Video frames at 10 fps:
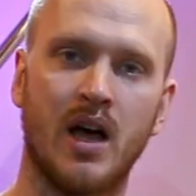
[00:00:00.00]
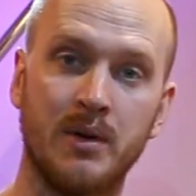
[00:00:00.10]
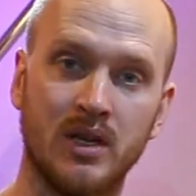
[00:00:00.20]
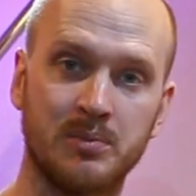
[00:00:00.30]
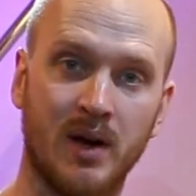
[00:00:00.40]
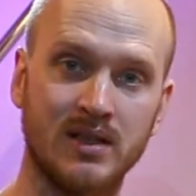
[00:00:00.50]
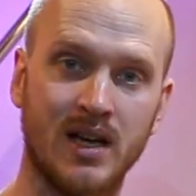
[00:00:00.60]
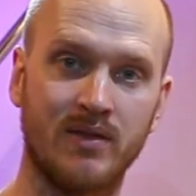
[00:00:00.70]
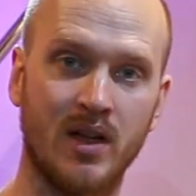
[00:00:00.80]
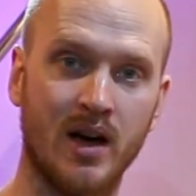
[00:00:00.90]
I would expect
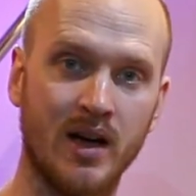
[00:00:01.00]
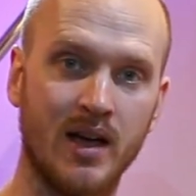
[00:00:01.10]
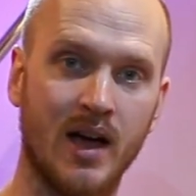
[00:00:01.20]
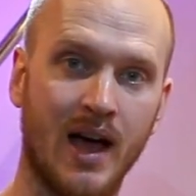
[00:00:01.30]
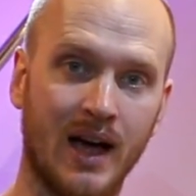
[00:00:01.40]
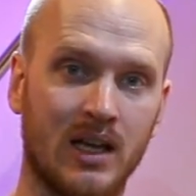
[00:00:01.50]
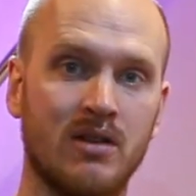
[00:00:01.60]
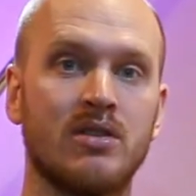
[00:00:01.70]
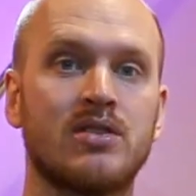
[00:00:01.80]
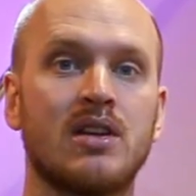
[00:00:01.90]
to have the higher
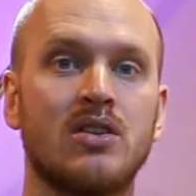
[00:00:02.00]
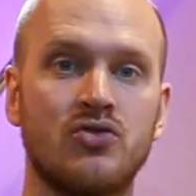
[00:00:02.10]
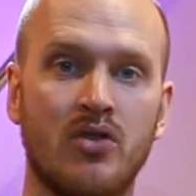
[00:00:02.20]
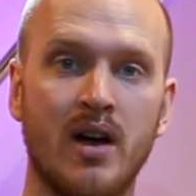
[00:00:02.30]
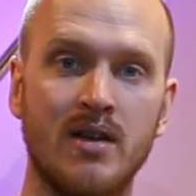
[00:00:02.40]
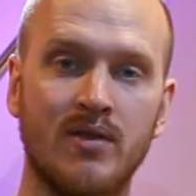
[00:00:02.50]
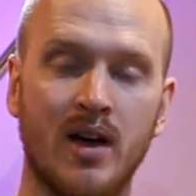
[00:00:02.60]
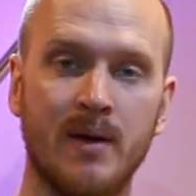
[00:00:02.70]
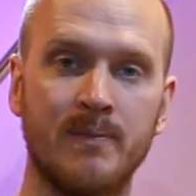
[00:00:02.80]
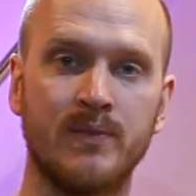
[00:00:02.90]
accuracy
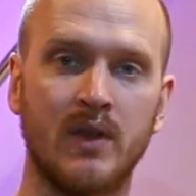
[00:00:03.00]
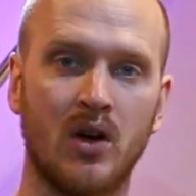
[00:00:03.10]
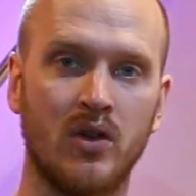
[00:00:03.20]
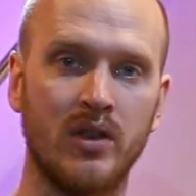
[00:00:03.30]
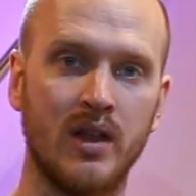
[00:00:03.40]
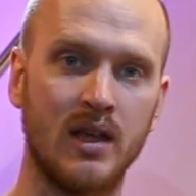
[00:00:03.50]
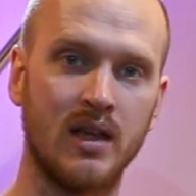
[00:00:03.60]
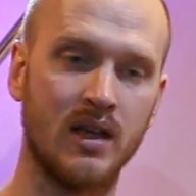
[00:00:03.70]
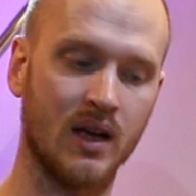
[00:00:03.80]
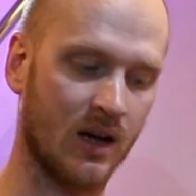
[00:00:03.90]
driver on
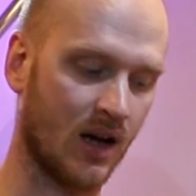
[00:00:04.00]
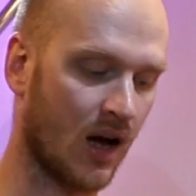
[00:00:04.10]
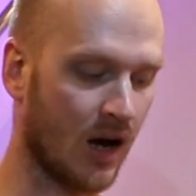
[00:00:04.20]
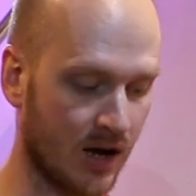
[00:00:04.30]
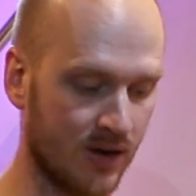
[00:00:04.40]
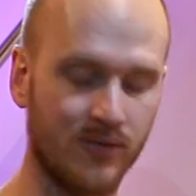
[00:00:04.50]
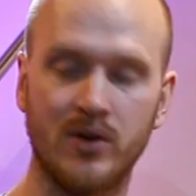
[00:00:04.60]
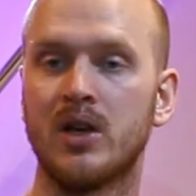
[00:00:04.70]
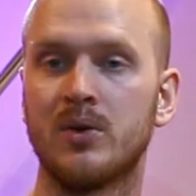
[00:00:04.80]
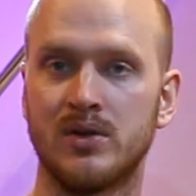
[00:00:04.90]
the high
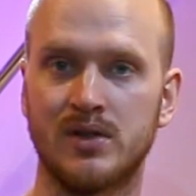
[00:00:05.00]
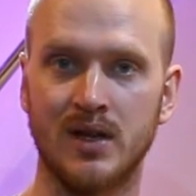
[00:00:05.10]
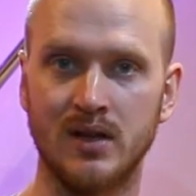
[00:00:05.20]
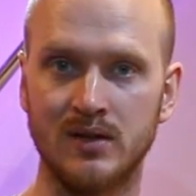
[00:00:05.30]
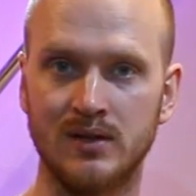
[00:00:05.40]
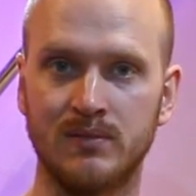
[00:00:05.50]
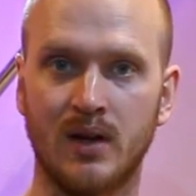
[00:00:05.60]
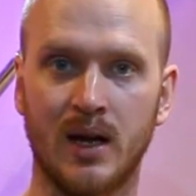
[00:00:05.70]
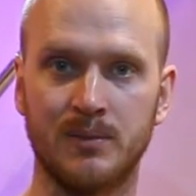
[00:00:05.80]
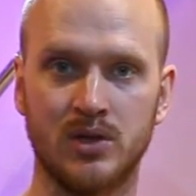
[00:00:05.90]
frequencies,
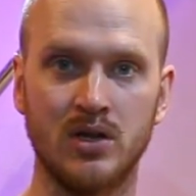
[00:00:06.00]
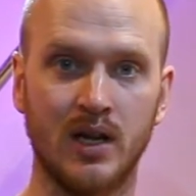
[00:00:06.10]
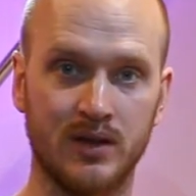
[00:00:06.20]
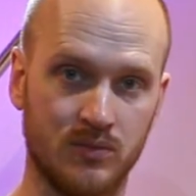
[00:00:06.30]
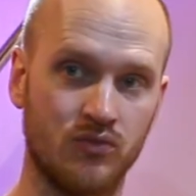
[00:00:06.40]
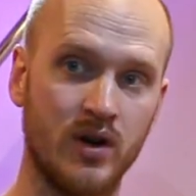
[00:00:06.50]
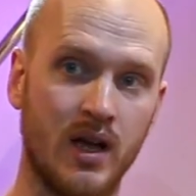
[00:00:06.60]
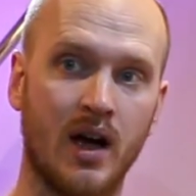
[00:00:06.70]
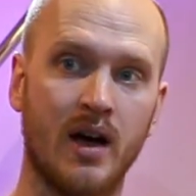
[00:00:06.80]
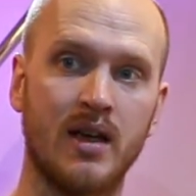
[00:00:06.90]
so you get some really
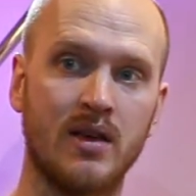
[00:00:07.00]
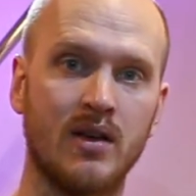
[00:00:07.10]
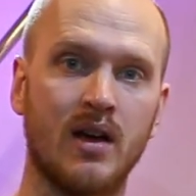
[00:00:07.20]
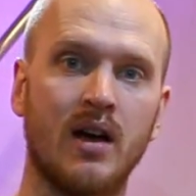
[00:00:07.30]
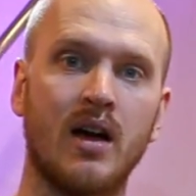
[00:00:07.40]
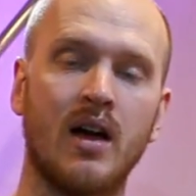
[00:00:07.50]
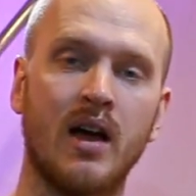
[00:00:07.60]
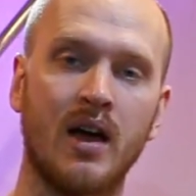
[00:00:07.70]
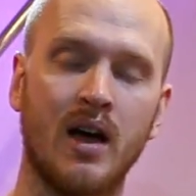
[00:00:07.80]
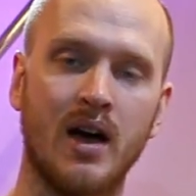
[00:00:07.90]
high
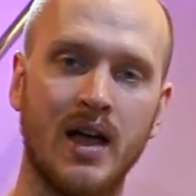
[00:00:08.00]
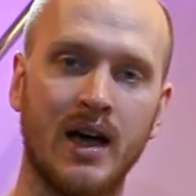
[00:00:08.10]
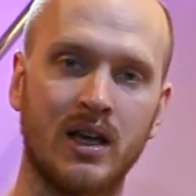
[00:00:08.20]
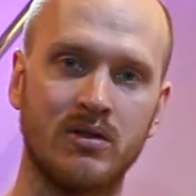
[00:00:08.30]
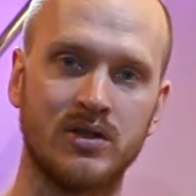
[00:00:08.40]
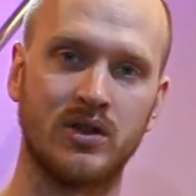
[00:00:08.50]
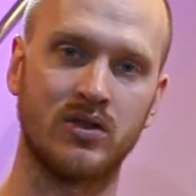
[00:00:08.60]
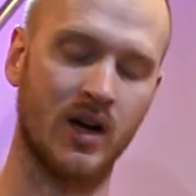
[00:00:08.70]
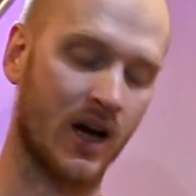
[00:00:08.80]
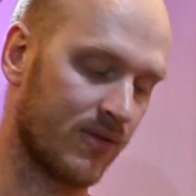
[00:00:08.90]
accuracy
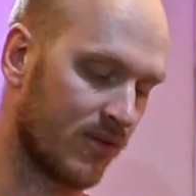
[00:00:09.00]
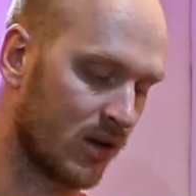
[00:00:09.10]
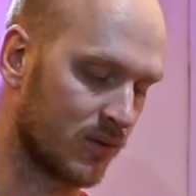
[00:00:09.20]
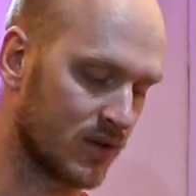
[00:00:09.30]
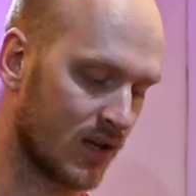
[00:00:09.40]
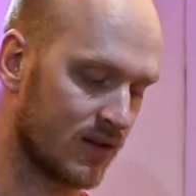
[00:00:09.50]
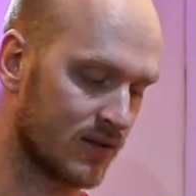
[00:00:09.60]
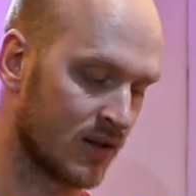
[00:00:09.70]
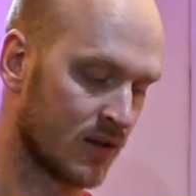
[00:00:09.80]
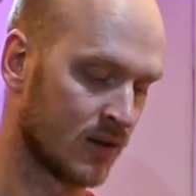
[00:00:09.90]
on your high frequencies,